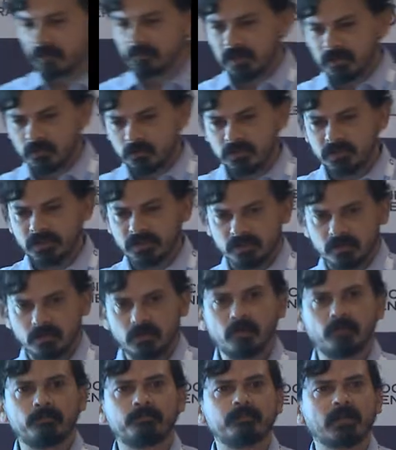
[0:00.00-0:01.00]
about
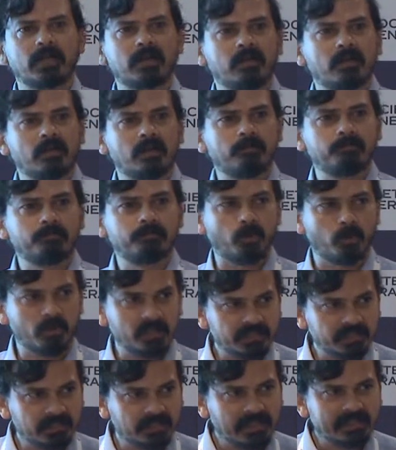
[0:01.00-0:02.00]
uh, uh,
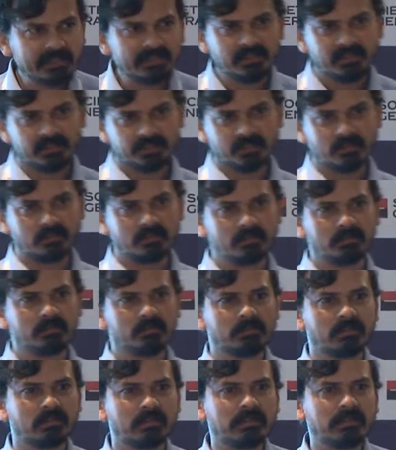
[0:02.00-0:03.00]
productionization
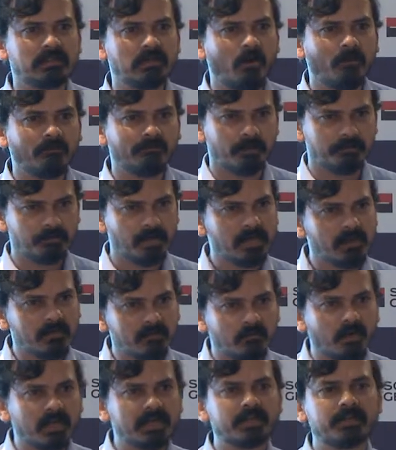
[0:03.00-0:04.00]
uh, of M L,
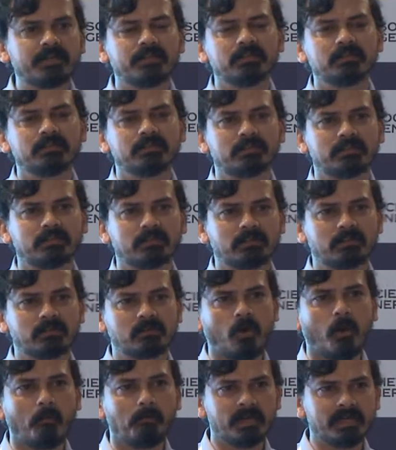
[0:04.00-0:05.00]
why it is uh,
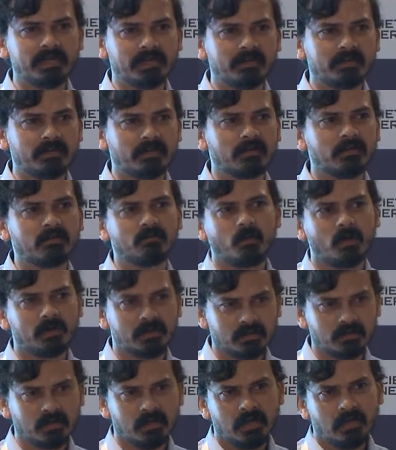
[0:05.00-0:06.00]
complicated, what,
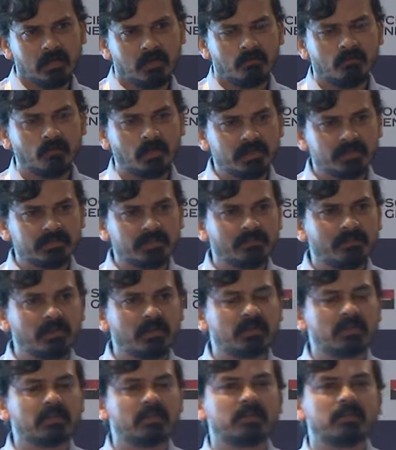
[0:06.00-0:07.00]
what does
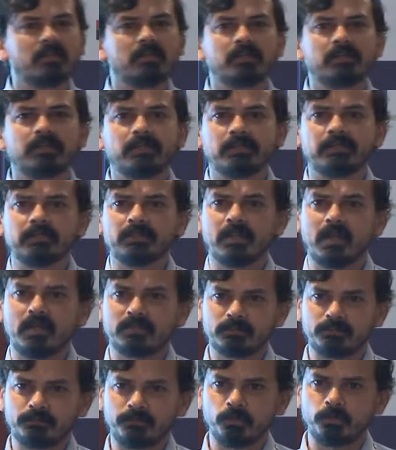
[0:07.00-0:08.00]
our uh,
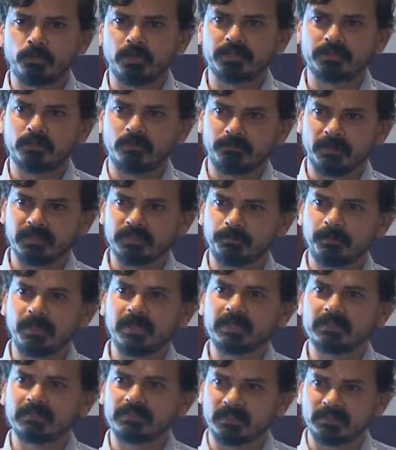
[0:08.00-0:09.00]
last few years of
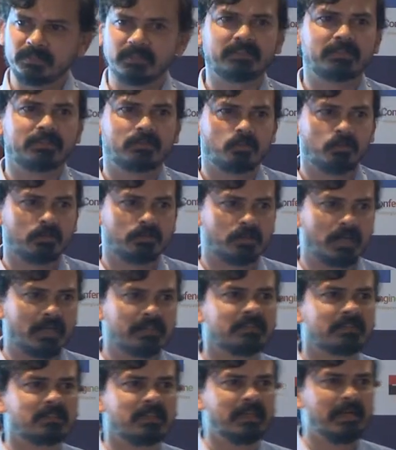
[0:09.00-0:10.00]
experience suggest to
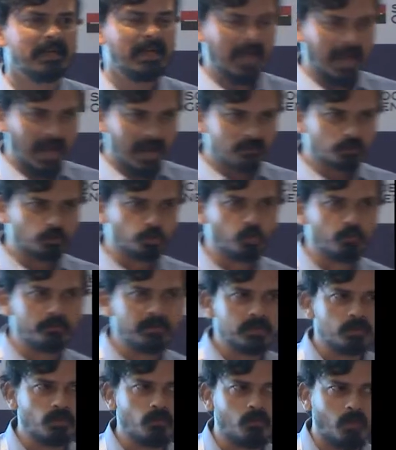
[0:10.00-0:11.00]
us, and zoom
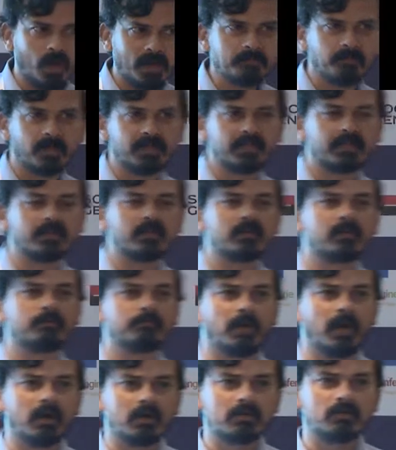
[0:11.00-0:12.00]
into one particular
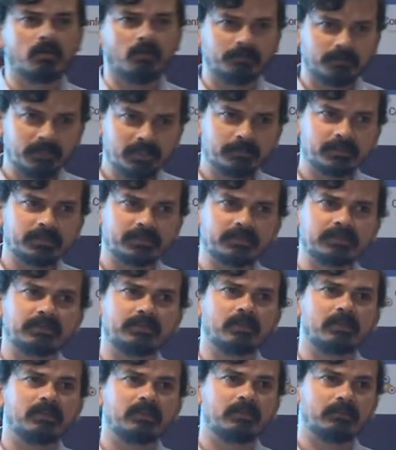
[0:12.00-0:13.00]
part of it, which is
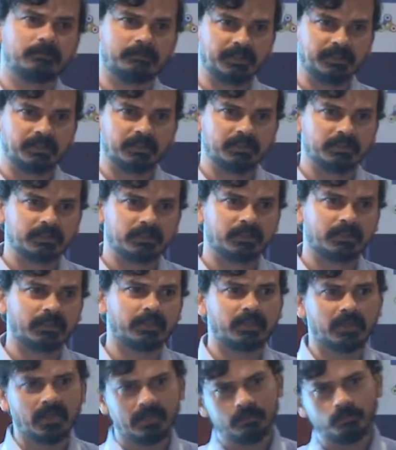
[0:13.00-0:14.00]
the feature
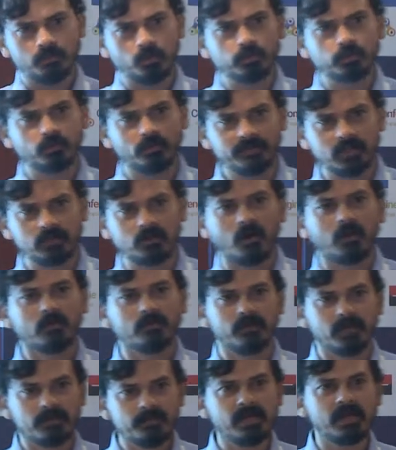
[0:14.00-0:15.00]
engineering. And most of the
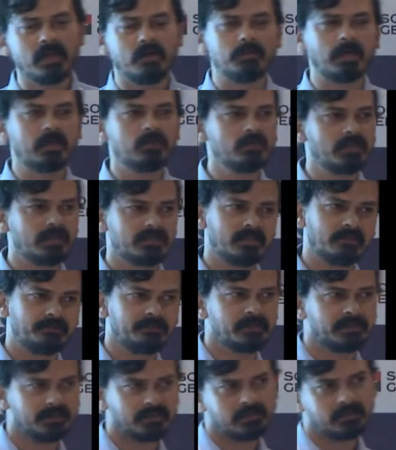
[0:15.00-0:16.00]
talk will be about the
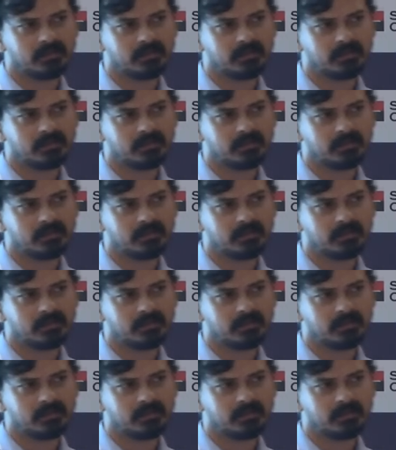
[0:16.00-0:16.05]
feature